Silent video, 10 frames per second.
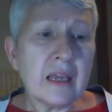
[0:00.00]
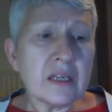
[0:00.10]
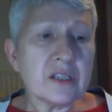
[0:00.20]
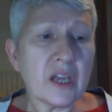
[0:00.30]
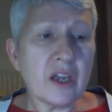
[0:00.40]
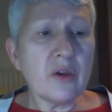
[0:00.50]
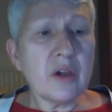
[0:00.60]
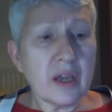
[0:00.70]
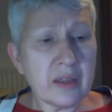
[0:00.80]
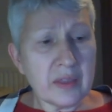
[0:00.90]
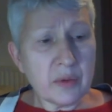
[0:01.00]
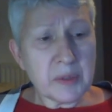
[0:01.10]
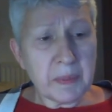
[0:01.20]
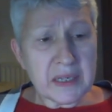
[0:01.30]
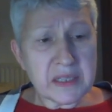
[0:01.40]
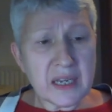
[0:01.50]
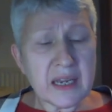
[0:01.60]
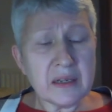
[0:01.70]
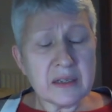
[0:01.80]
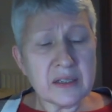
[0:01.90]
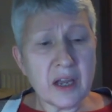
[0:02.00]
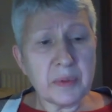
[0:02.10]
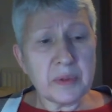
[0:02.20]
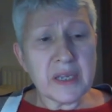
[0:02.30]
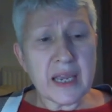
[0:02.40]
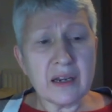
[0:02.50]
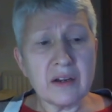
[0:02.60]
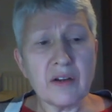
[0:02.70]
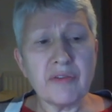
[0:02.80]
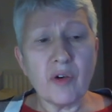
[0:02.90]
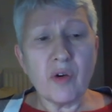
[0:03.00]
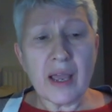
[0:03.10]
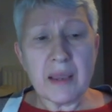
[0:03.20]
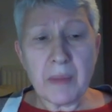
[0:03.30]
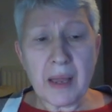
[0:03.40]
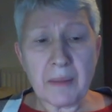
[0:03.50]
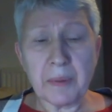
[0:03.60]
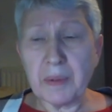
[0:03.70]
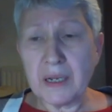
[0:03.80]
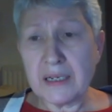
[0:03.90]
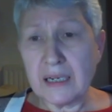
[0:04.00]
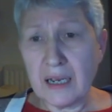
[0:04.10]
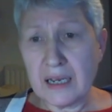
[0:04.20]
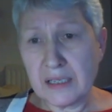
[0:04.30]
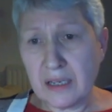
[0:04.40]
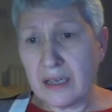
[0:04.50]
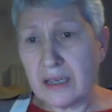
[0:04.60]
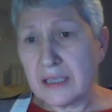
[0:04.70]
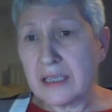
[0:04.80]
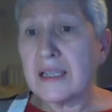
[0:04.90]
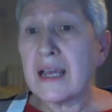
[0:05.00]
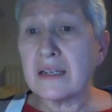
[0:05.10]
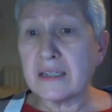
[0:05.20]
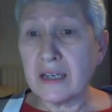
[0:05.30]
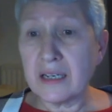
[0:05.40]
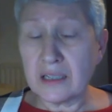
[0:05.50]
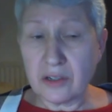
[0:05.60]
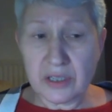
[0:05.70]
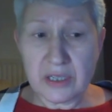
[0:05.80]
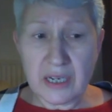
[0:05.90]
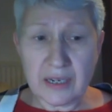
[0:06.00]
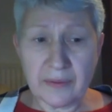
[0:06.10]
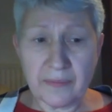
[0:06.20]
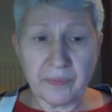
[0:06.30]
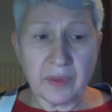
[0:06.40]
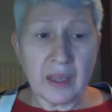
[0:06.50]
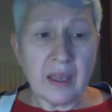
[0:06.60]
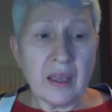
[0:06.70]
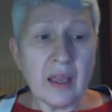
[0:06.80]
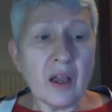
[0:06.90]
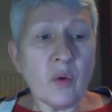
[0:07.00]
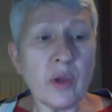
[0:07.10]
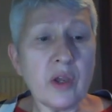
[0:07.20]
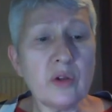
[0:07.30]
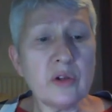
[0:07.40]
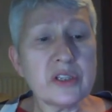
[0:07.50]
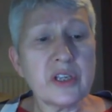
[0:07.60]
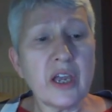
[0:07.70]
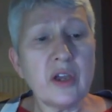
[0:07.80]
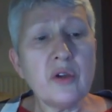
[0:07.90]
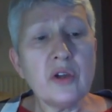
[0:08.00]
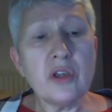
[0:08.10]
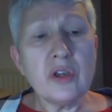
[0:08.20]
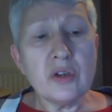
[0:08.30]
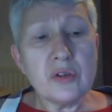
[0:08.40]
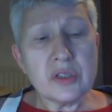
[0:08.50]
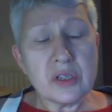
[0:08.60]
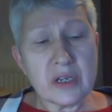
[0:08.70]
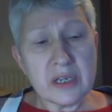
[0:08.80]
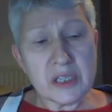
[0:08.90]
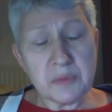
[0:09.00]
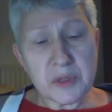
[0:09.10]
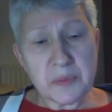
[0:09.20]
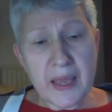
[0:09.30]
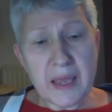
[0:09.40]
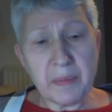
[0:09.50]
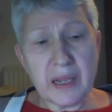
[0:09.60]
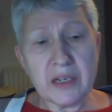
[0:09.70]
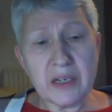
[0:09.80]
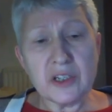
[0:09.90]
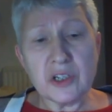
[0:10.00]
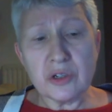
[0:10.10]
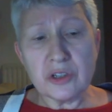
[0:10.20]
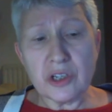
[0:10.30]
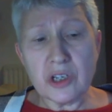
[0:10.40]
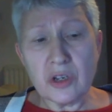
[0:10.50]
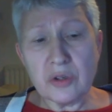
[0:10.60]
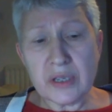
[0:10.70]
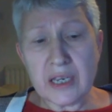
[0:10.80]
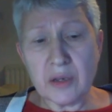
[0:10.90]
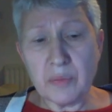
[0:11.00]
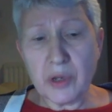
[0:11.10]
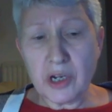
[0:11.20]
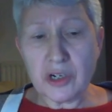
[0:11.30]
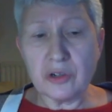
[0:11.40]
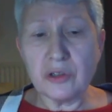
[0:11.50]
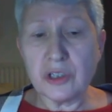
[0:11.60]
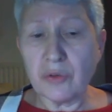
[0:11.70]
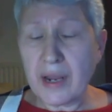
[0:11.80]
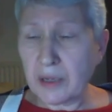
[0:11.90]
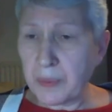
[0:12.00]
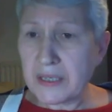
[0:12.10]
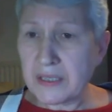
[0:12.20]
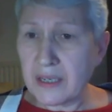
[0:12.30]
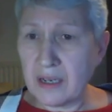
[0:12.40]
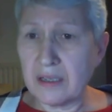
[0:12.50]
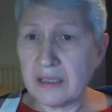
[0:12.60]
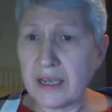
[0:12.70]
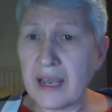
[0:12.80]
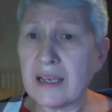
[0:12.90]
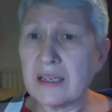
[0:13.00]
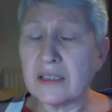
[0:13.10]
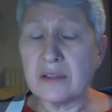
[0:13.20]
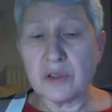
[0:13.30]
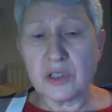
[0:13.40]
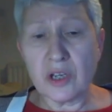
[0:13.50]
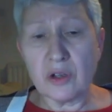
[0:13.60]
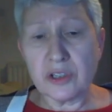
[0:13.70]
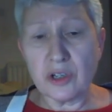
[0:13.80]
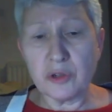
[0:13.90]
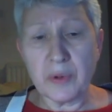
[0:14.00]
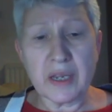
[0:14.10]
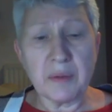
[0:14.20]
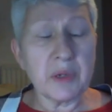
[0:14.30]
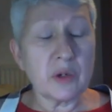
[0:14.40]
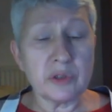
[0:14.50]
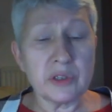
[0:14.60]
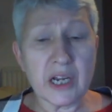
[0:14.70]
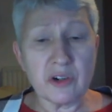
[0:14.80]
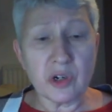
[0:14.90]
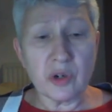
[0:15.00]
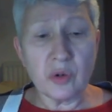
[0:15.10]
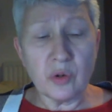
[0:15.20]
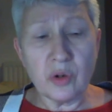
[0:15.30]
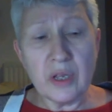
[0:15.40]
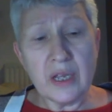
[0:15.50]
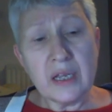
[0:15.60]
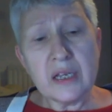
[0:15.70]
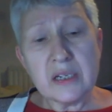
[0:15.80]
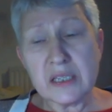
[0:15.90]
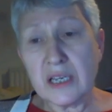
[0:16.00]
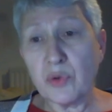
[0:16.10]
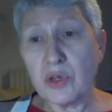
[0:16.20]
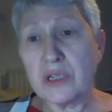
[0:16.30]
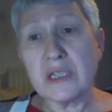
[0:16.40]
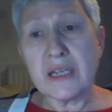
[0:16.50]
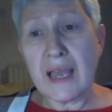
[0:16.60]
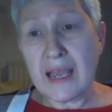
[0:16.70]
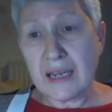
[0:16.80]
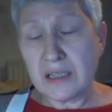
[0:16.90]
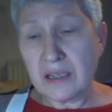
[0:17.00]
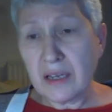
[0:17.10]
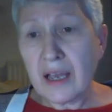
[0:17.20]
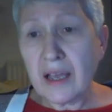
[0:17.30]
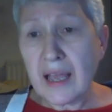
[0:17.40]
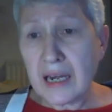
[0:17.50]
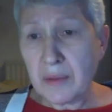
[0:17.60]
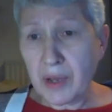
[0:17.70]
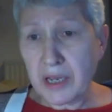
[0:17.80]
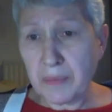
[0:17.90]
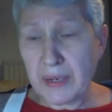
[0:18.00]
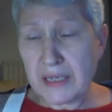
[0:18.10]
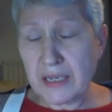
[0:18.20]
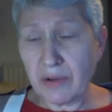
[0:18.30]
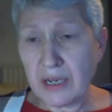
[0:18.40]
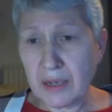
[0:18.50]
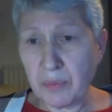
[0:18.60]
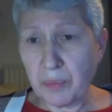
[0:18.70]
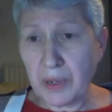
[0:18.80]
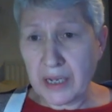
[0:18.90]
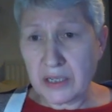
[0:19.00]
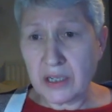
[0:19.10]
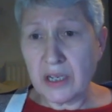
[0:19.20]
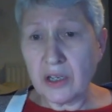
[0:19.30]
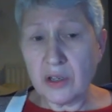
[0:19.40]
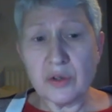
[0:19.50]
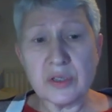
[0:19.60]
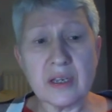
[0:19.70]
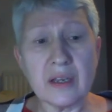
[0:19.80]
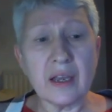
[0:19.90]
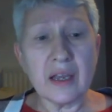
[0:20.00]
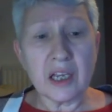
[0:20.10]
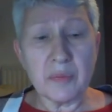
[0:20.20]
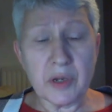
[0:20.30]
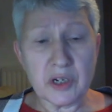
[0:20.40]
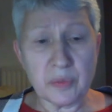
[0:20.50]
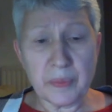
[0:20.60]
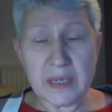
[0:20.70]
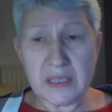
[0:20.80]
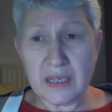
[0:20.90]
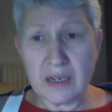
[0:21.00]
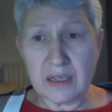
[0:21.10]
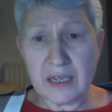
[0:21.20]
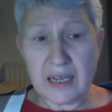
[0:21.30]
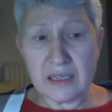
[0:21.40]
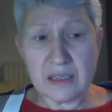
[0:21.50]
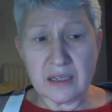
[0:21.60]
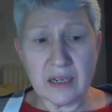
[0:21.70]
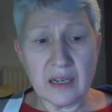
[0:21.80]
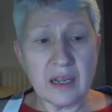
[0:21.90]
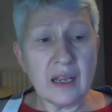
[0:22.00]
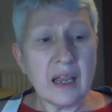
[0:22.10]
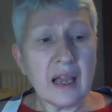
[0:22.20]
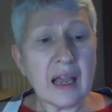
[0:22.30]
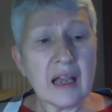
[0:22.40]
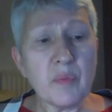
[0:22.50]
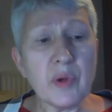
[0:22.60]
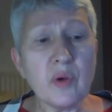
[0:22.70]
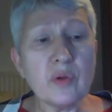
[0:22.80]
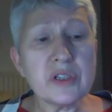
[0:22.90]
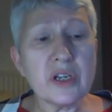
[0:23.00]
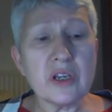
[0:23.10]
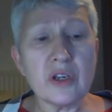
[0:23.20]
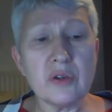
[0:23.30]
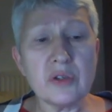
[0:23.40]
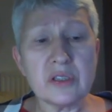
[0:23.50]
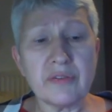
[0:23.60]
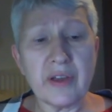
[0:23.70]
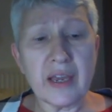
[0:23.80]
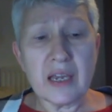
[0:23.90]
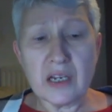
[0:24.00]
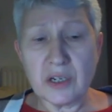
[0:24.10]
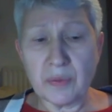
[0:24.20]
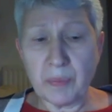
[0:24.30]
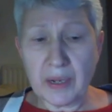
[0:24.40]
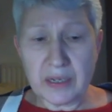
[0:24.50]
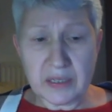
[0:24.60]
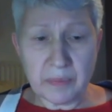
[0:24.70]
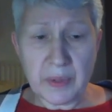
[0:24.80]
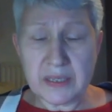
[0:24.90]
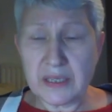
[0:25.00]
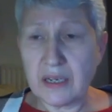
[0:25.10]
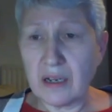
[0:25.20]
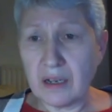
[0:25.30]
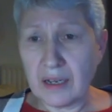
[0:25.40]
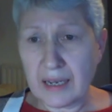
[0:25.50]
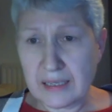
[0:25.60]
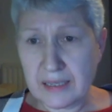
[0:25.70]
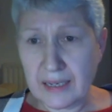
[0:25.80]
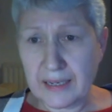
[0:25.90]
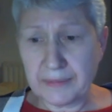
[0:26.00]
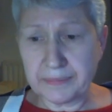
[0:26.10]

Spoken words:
So there was a blood sample taken for a MAP blood ELISA as a standard diagnostic. We also used some spare blood to use a commercial direct PCR test that was sold by a company called Tetracore, to see if we could detect any mycobacteria in blood using a commercial PCR test. And we also used the Phage blood PCR assay.